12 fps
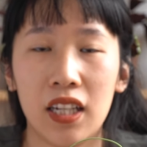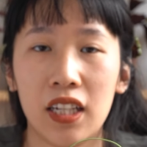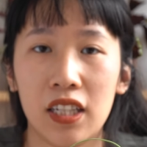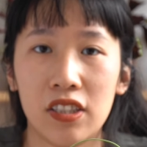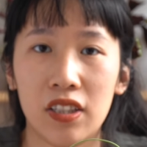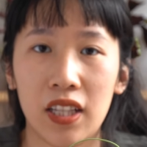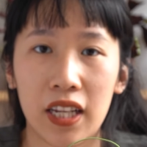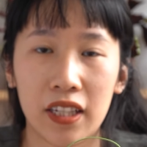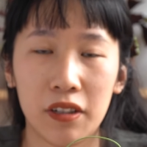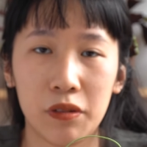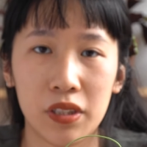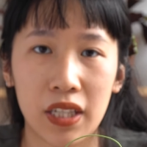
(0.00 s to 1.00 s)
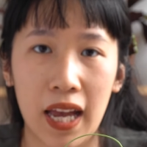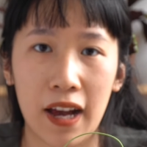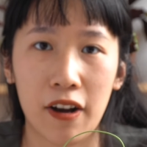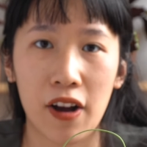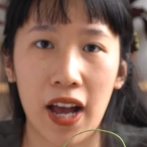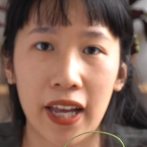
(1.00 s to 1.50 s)
because leca was
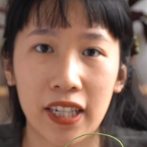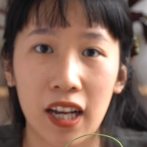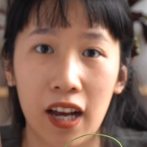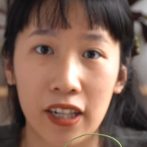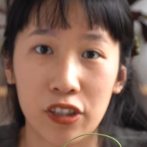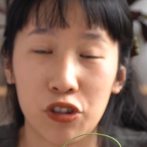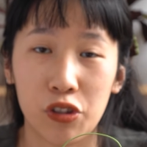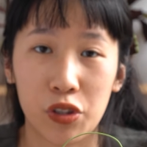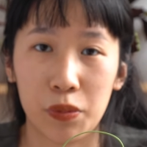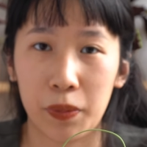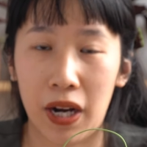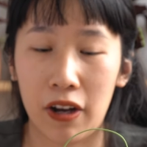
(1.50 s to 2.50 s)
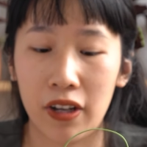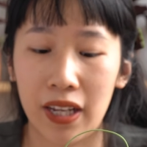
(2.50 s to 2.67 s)
how I got it to sprout,